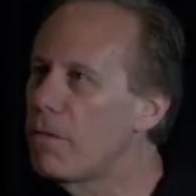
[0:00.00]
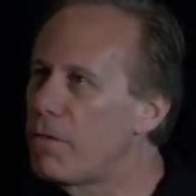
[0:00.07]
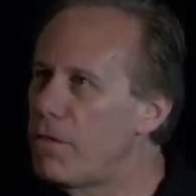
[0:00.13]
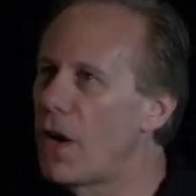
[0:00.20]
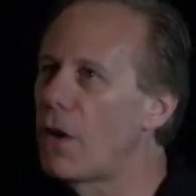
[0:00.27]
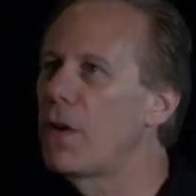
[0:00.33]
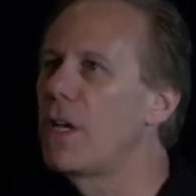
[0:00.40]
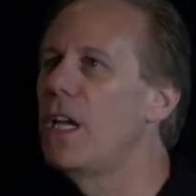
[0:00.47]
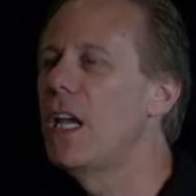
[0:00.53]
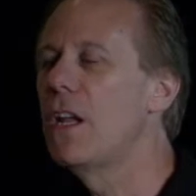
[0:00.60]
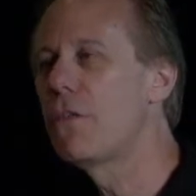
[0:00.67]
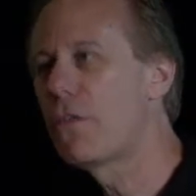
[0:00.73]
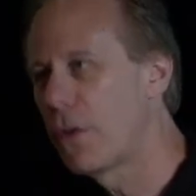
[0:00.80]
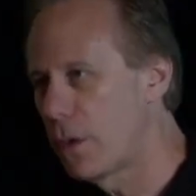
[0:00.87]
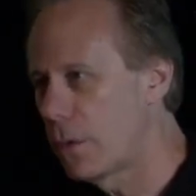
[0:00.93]
very
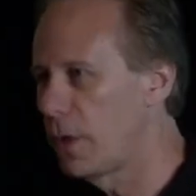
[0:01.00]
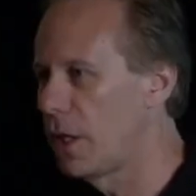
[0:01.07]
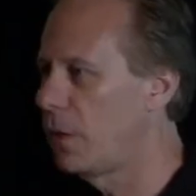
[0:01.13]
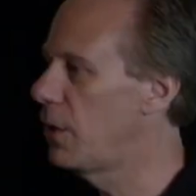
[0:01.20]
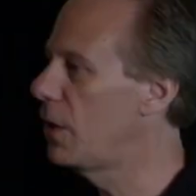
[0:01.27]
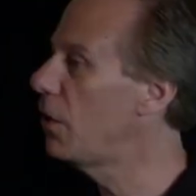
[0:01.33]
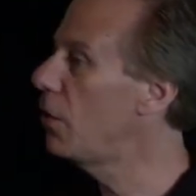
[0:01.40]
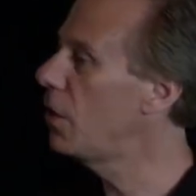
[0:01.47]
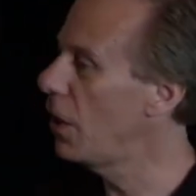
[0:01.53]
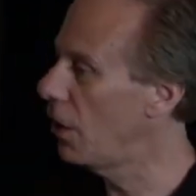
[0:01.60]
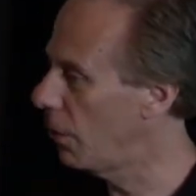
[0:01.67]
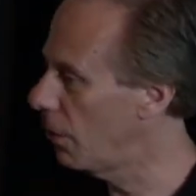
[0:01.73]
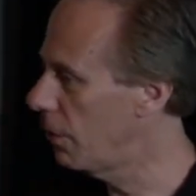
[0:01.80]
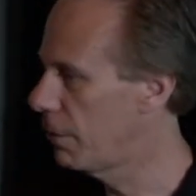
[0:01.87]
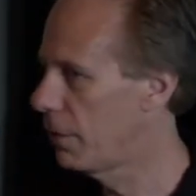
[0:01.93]
infrequently when they're
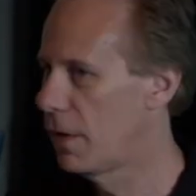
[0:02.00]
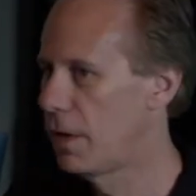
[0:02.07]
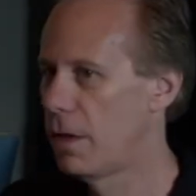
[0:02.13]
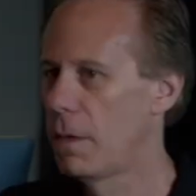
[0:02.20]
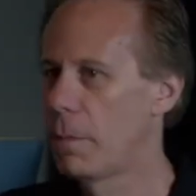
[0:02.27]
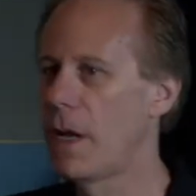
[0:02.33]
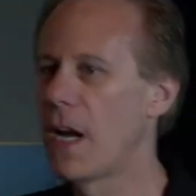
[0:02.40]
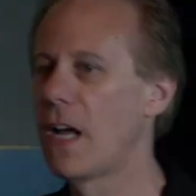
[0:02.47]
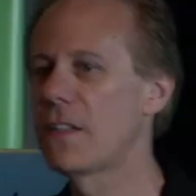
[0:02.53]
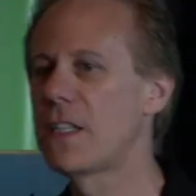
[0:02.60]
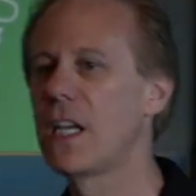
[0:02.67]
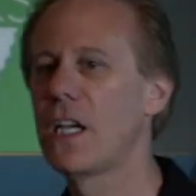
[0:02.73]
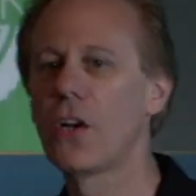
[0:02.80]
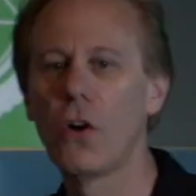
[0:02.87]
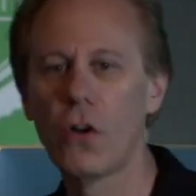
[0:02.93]
new, but as they
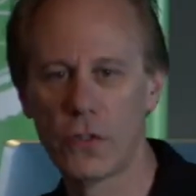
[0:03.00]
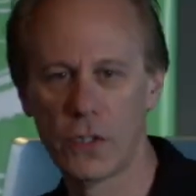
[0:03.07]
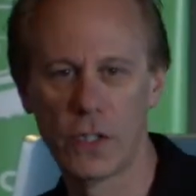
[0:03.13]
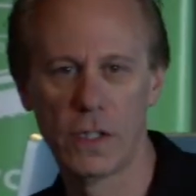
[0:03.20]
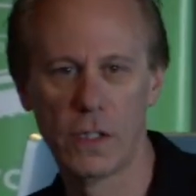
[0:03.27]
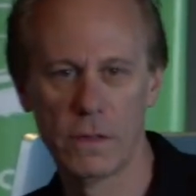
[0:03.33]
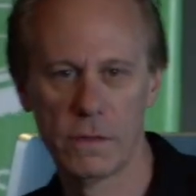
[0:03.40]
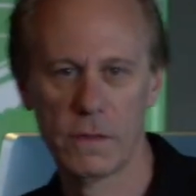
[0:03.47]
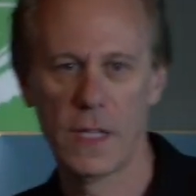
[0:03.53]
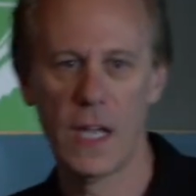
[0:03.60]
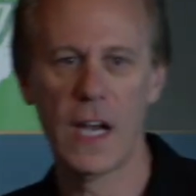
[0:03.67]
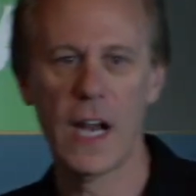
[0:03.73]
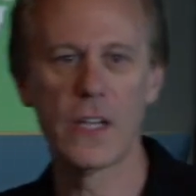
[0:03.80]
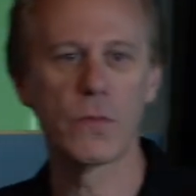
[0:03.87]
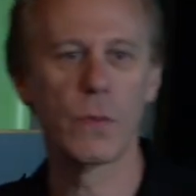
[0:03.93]
get older
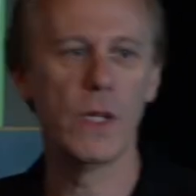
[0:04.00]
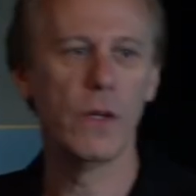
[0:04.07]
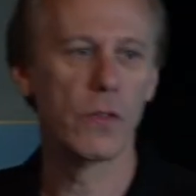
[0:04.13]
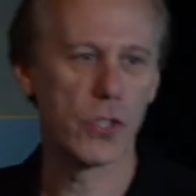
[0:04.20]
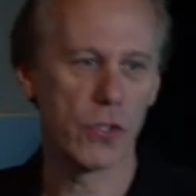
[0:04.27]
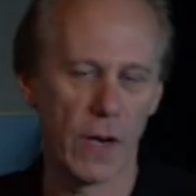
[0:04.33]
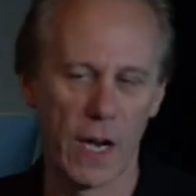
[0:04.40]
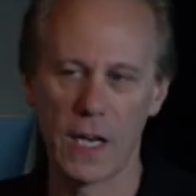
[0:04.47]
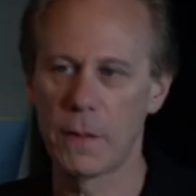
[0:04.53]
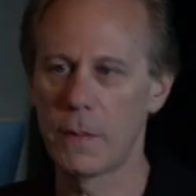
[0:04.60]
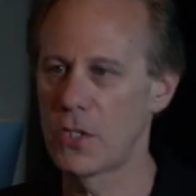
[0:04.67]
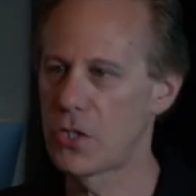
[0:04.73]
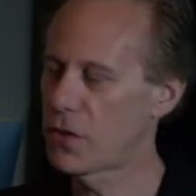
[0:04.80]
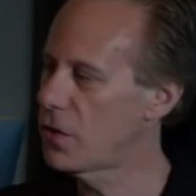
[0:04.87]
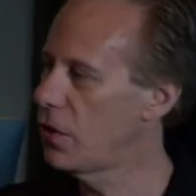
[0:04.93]
and as we strain them,
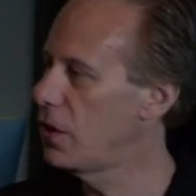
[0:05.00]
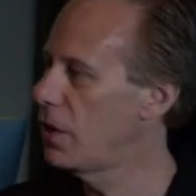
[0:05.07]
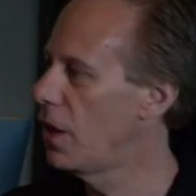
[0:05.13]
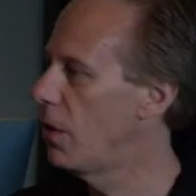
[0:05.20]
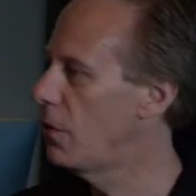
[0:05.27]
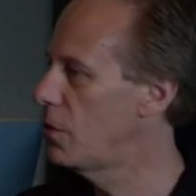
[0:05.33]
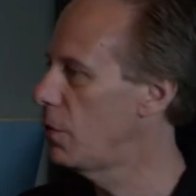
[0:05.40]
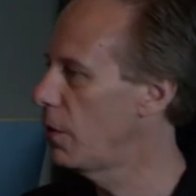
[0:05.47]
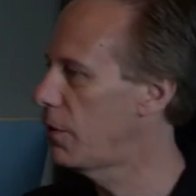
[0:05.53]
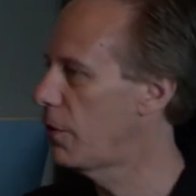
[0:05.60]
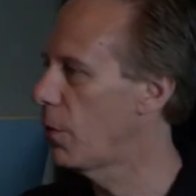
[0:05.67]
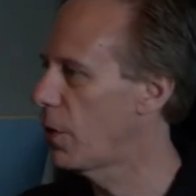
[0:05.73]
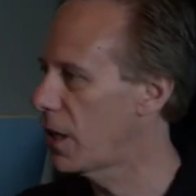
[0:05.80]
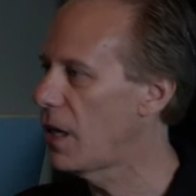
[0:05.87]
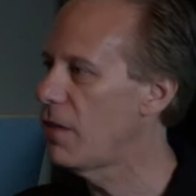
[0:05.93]
and just so you know, doing
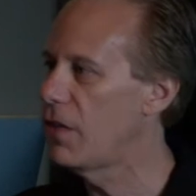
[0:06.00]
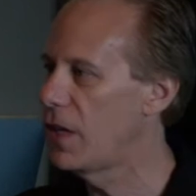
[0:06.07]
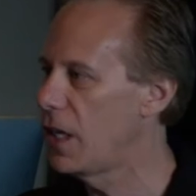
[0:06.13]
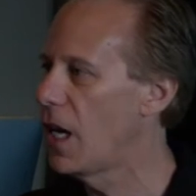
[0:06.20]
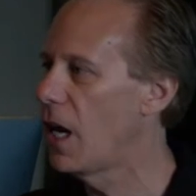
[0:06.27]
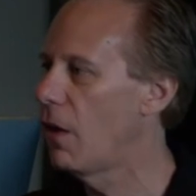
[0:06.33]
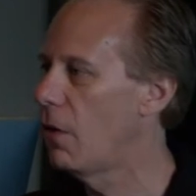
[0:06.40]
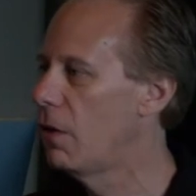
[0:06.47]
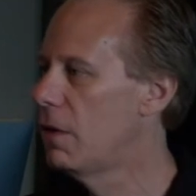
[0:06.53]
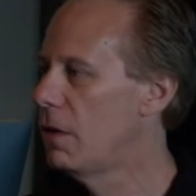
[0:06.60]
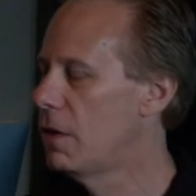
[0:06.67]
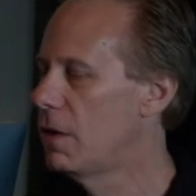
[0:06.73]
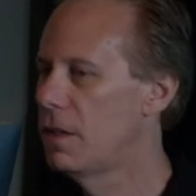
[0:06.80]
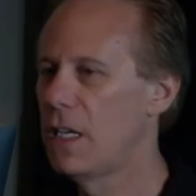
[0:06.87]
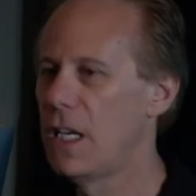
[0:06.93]
4K video
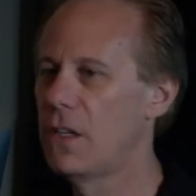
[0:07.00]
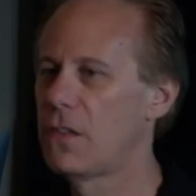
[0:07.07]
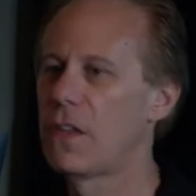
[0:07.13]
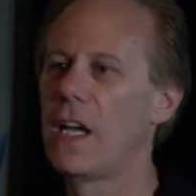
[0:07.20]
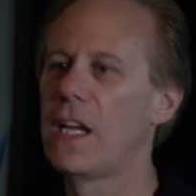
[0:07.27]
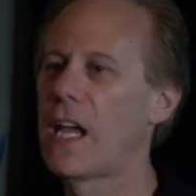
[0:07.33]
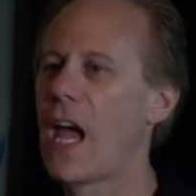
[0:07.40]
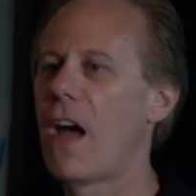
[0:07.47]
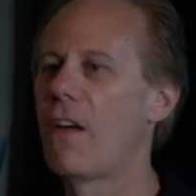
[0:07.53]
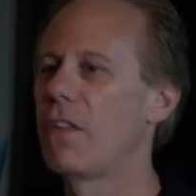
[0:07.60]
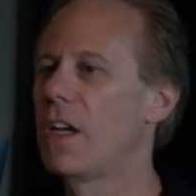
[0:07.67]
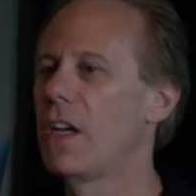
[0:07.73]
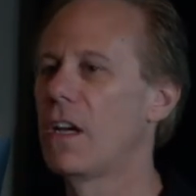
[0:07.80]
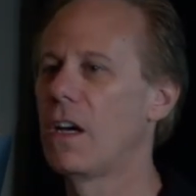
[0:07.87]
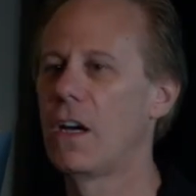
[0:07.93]
is like
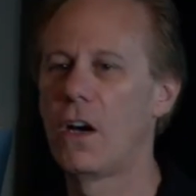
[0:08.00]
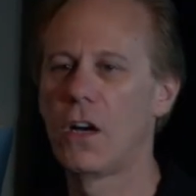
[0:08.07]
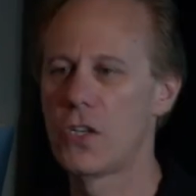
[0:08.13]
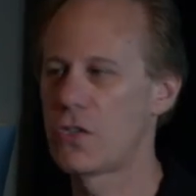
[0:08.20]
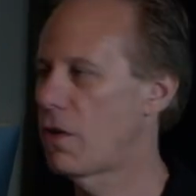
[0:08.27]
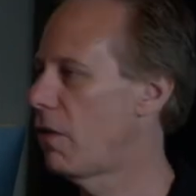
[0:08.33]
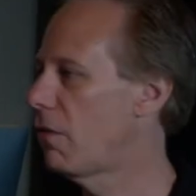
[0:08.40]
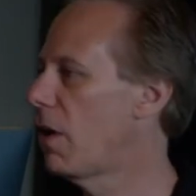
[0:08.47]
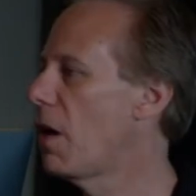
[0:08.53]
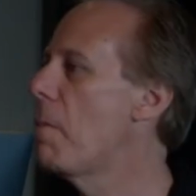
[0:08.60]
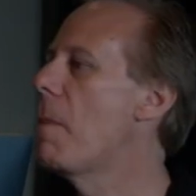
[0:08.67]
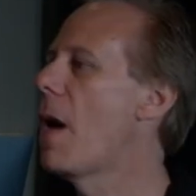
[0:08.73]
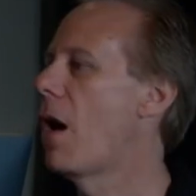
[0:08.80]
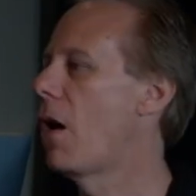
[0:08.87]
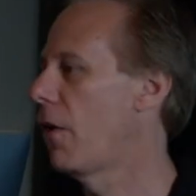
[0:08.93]
having a hard drive run a
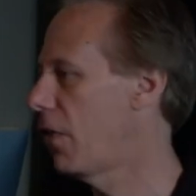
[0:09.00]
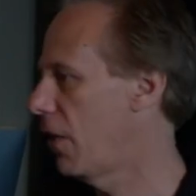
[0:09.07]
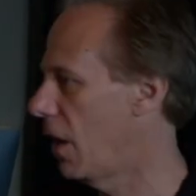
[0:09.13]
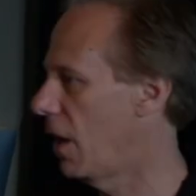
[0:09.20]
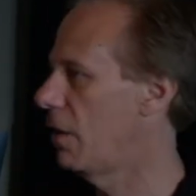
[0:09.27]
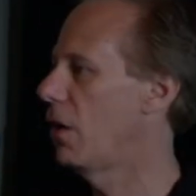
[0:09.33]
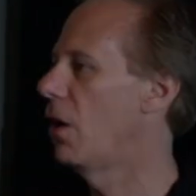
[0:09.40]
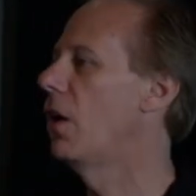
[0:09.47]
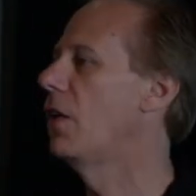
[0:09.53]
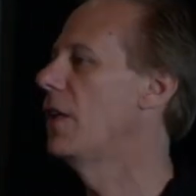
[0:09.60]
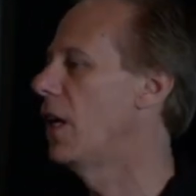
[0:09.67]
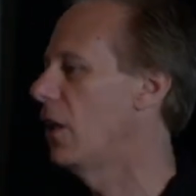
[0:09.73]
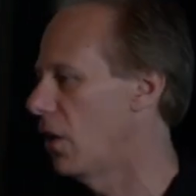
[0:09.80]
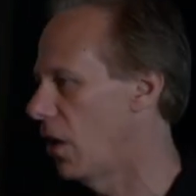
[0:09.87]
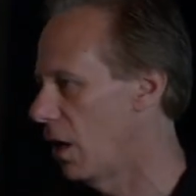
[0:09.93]
marathon all
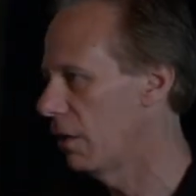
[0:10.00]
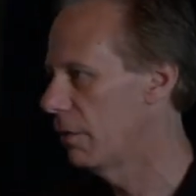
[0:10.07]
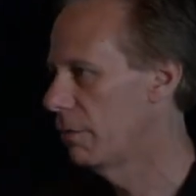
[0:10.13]
day long.